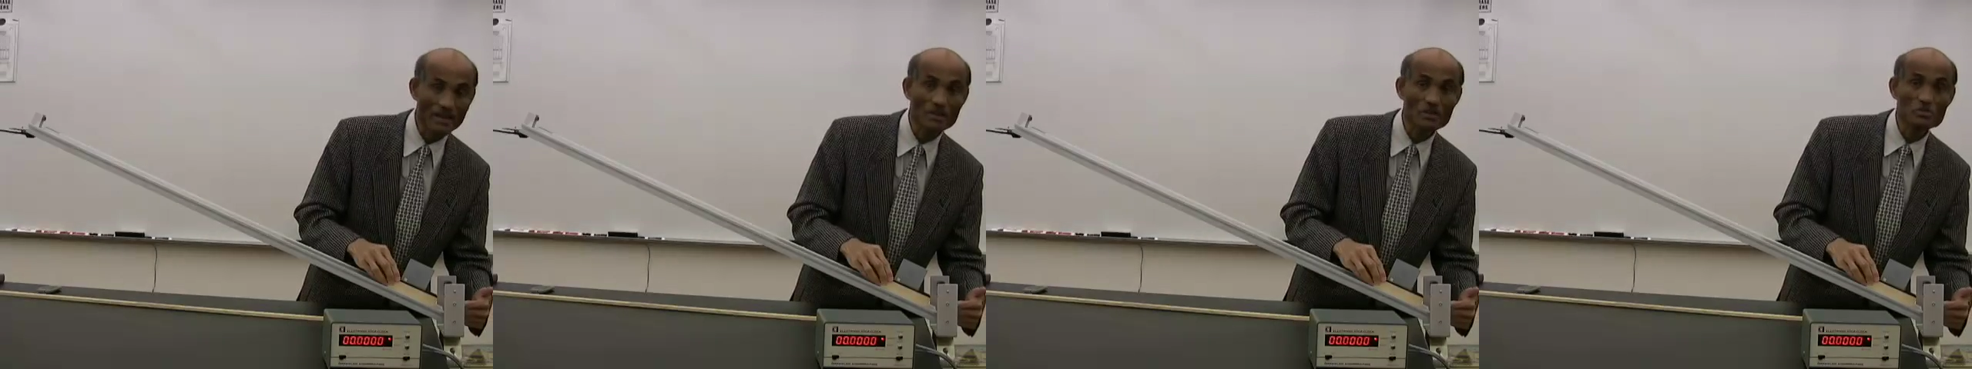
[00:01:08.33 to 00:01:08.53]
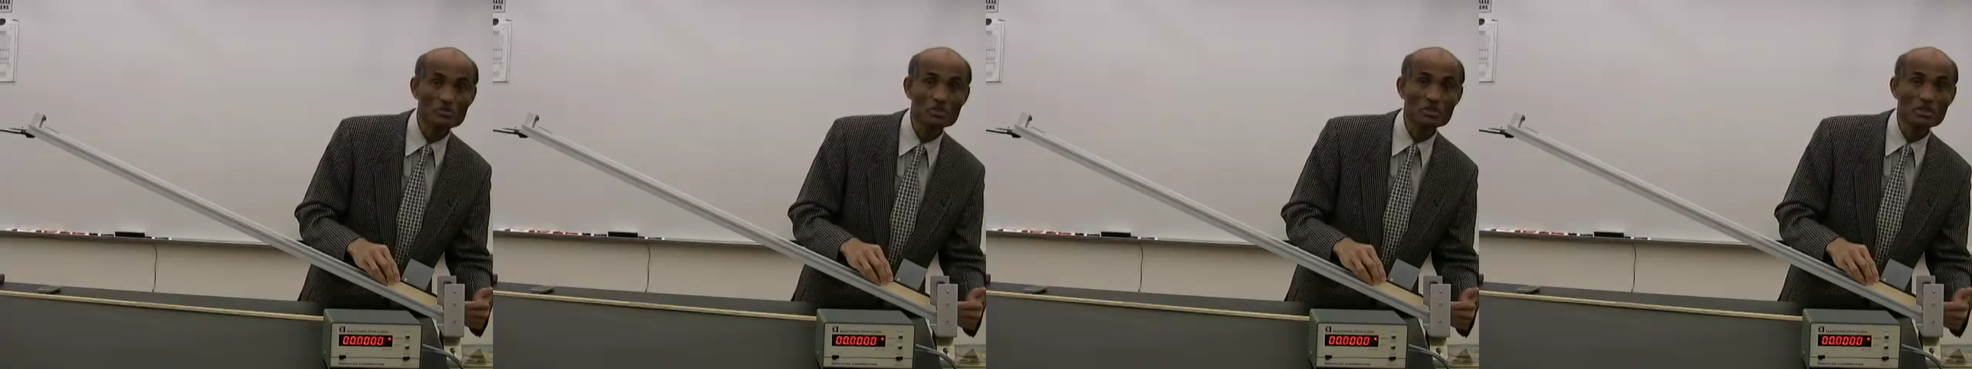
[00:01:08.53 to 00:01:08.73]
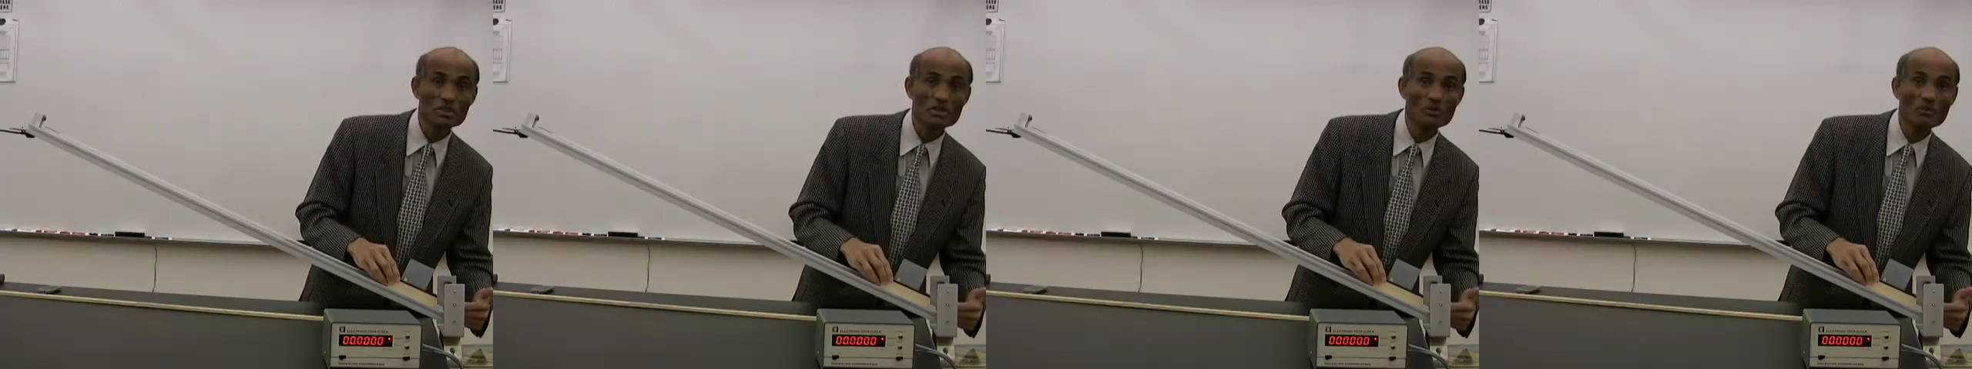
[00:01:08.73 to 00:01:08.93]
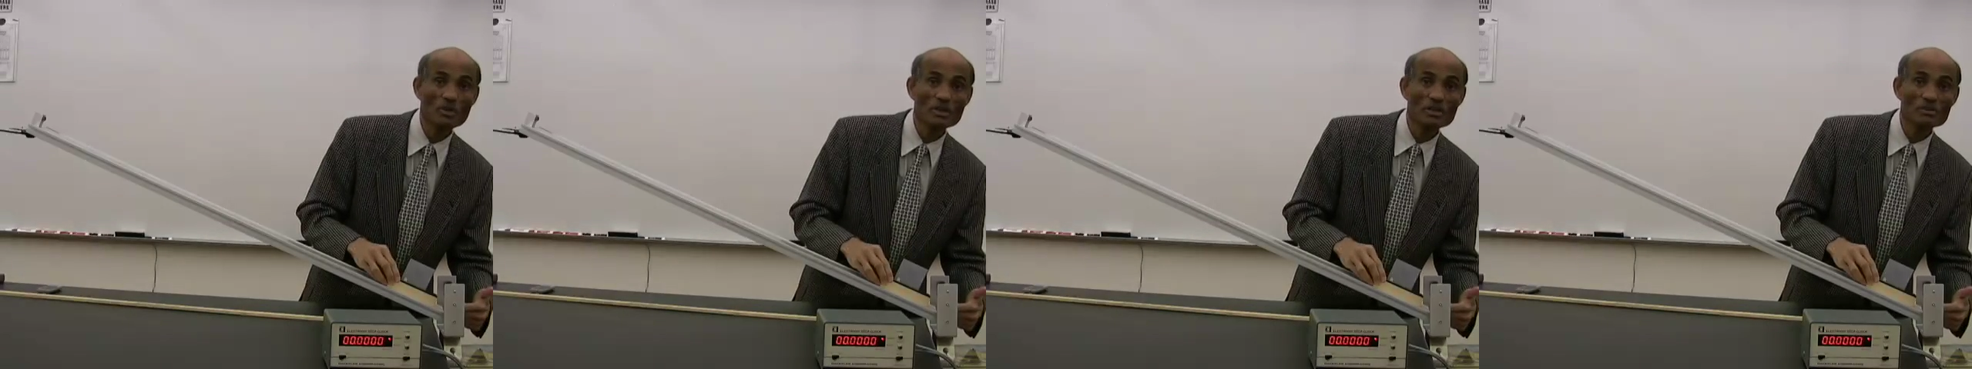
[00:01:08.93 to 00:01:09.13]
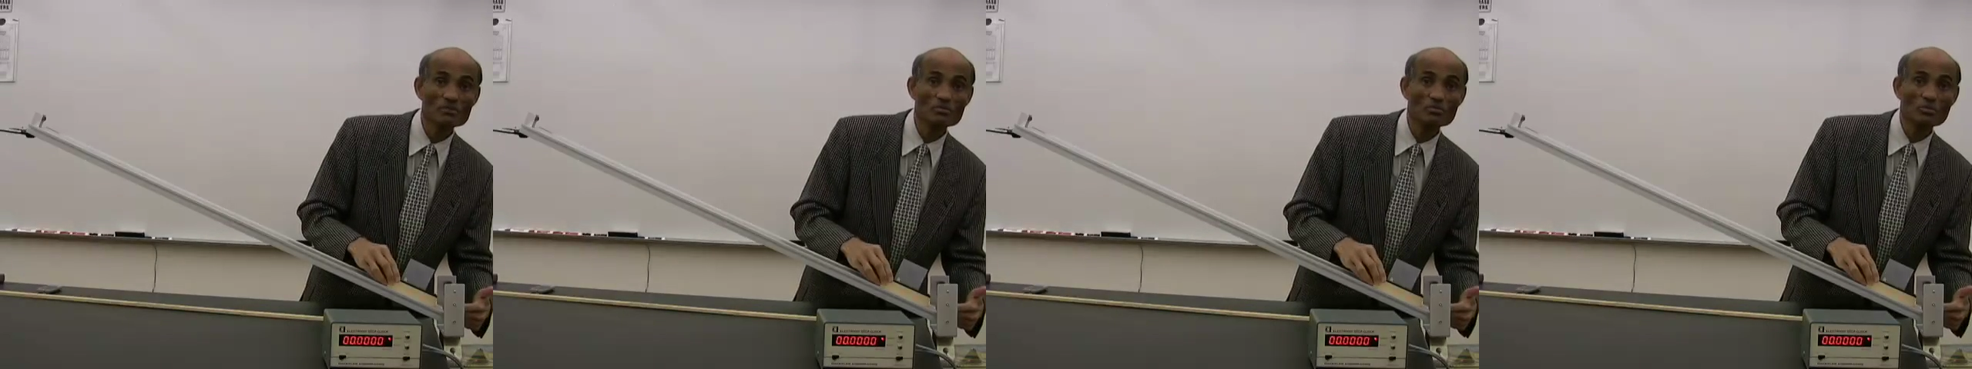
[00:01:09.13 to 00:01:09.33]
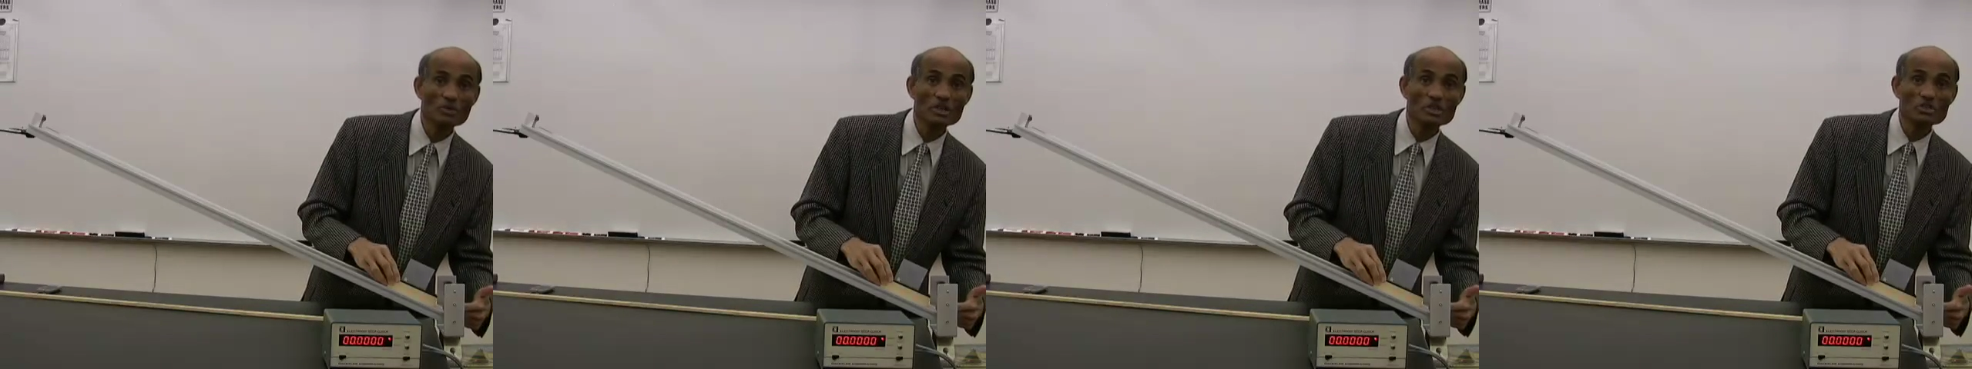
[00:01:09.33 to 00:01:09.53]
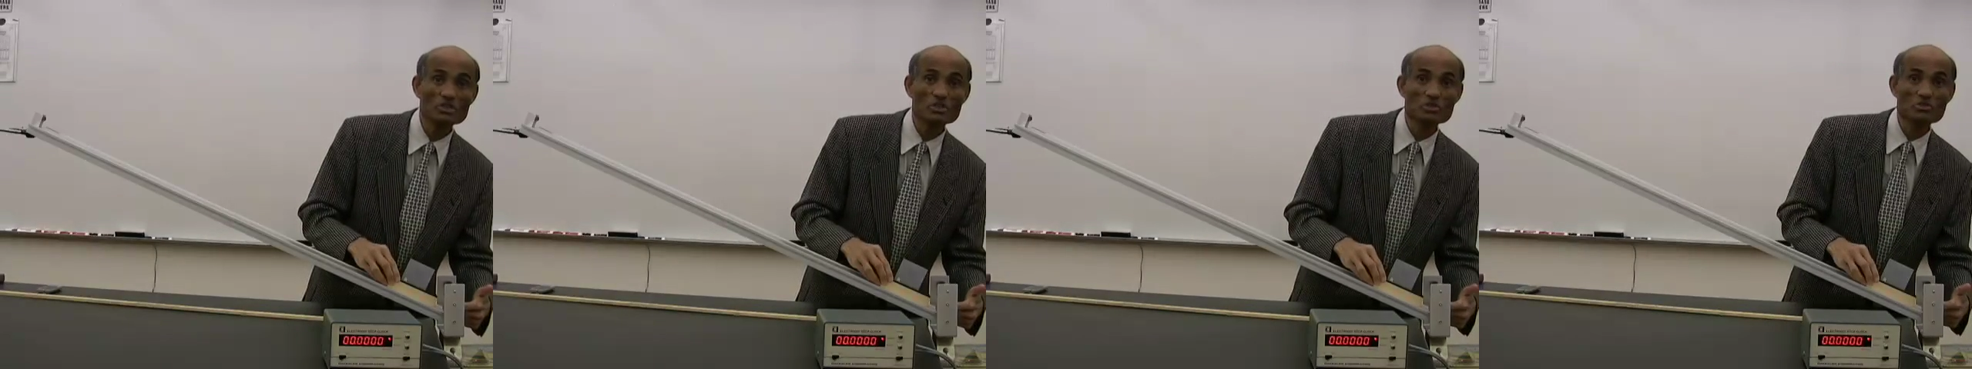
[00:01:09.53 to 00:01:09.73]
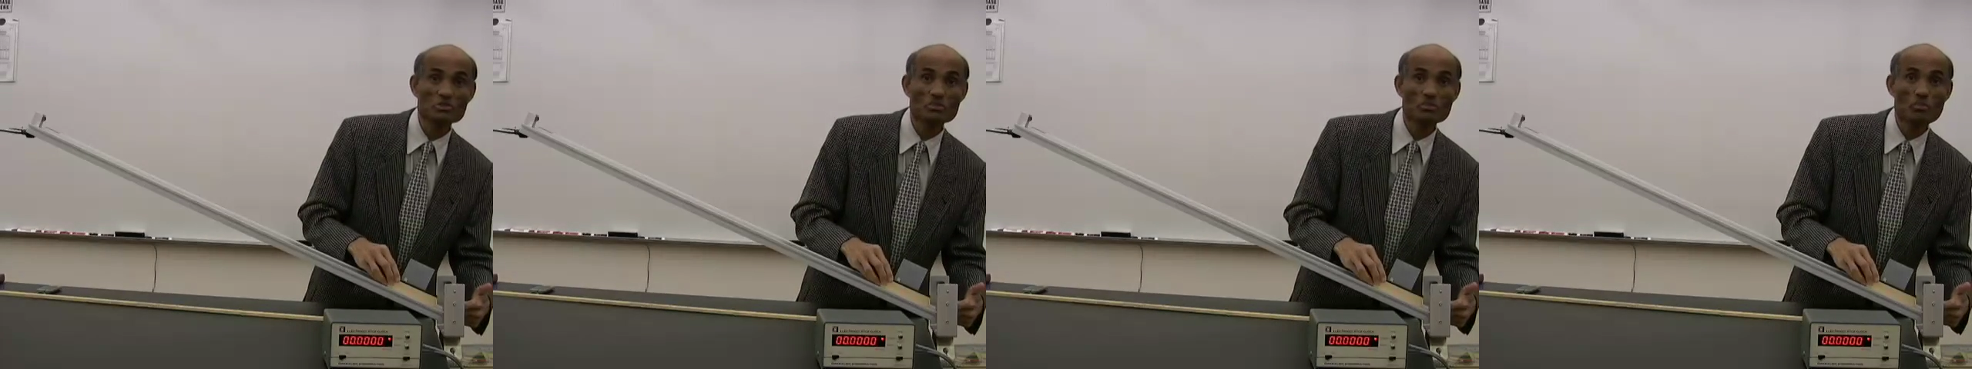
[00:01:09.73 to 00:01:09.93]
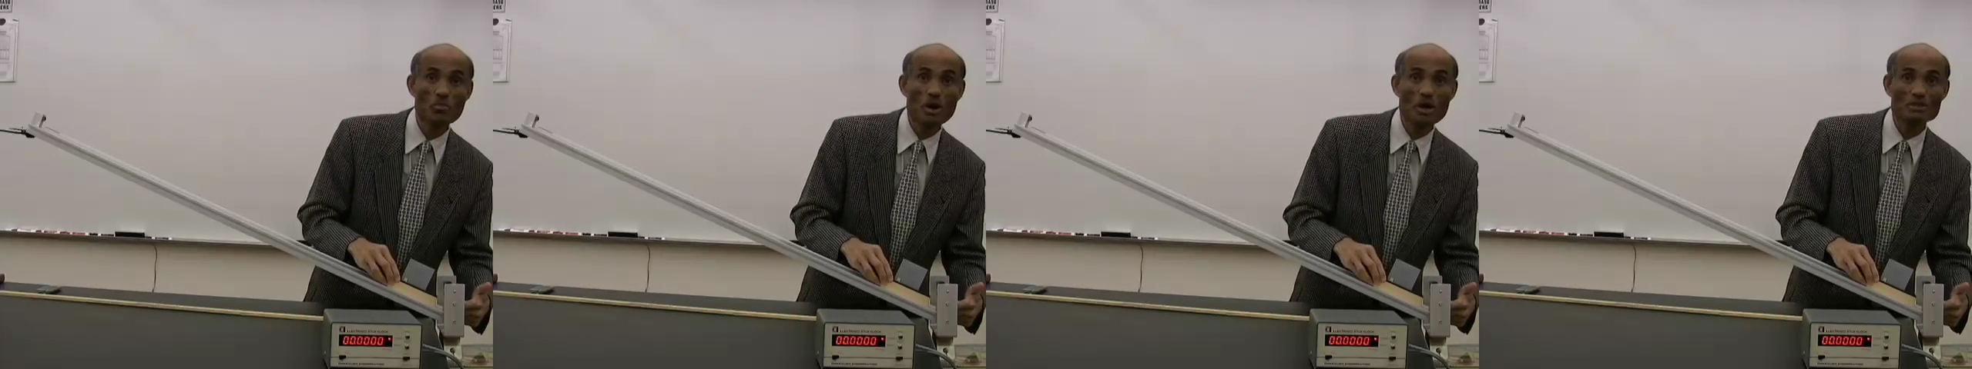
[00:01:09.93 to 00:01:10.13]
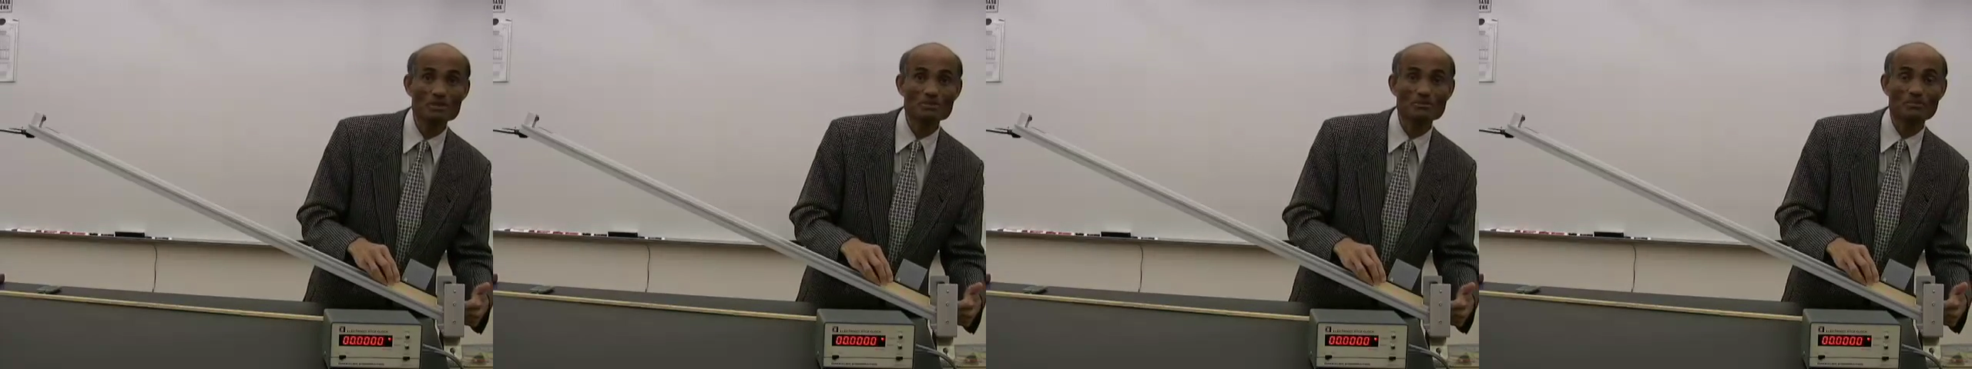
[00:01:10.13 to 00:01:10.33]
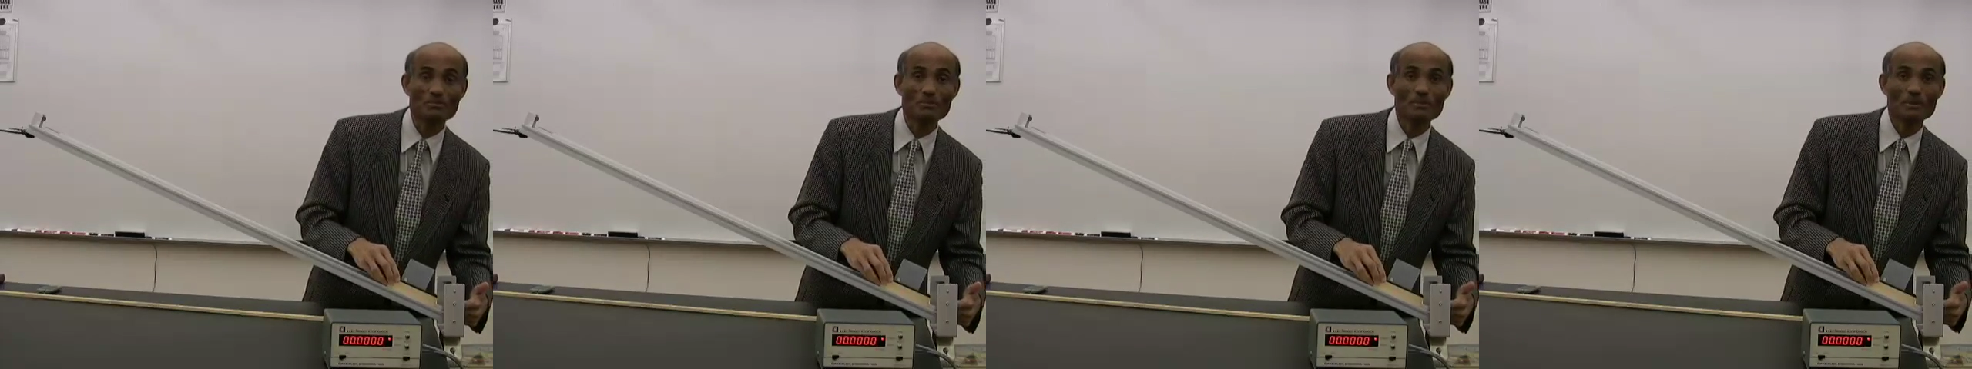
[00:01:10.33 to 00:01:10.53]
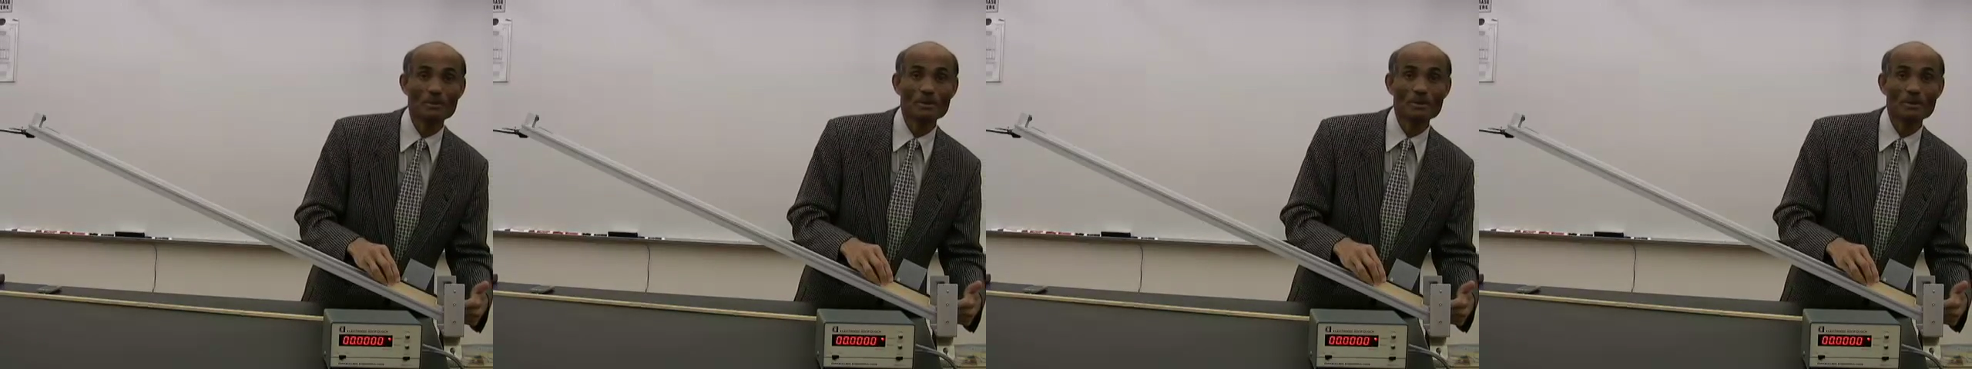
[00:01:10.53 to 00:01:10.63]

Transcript: energy when it reaches the bottom.